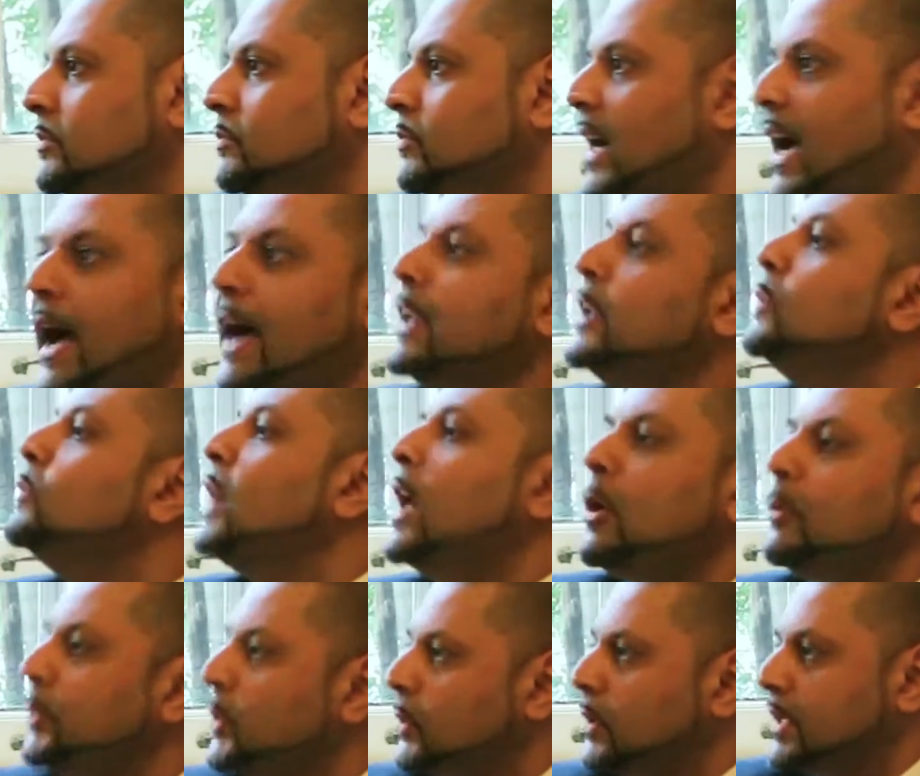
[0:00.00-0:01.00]
How do you
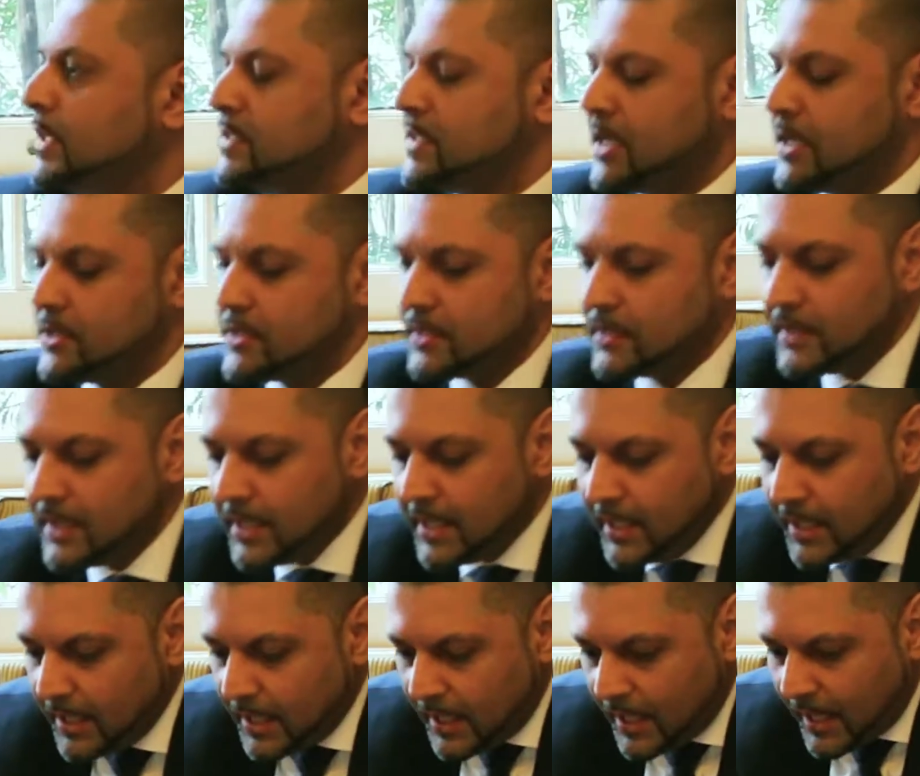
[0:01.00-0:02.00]
help your organization?
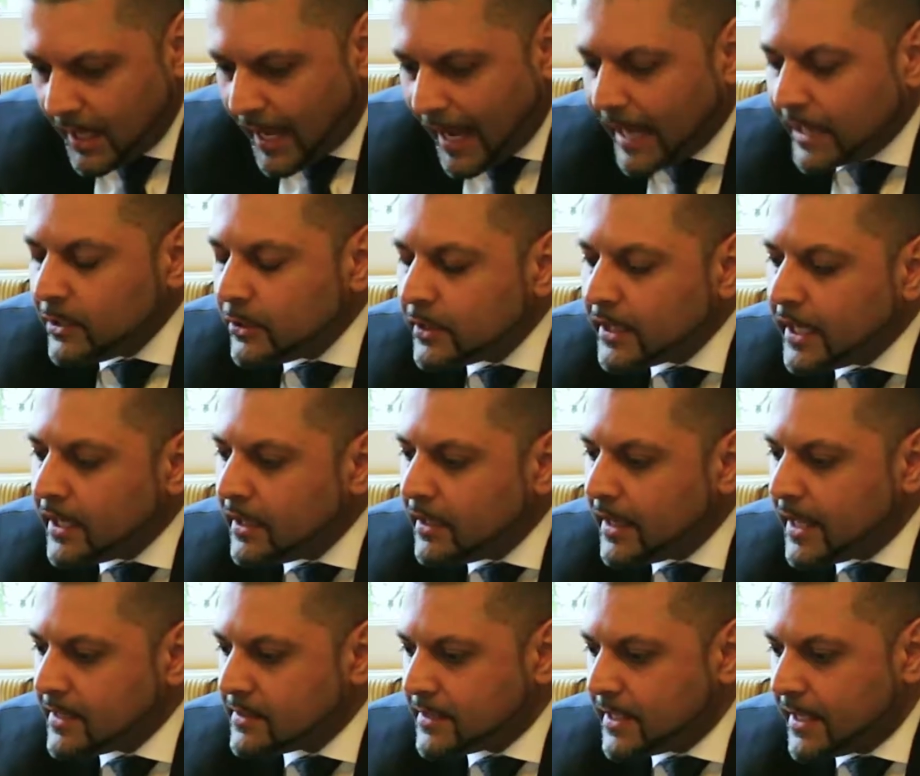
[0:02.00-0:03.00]
I look at
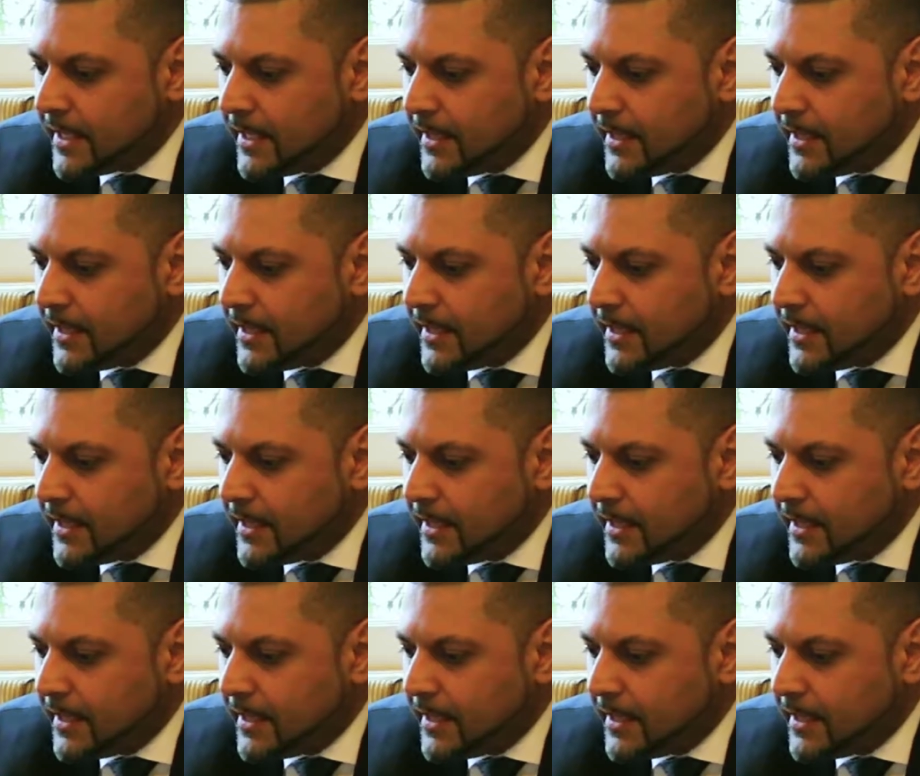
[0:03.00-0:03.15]
it as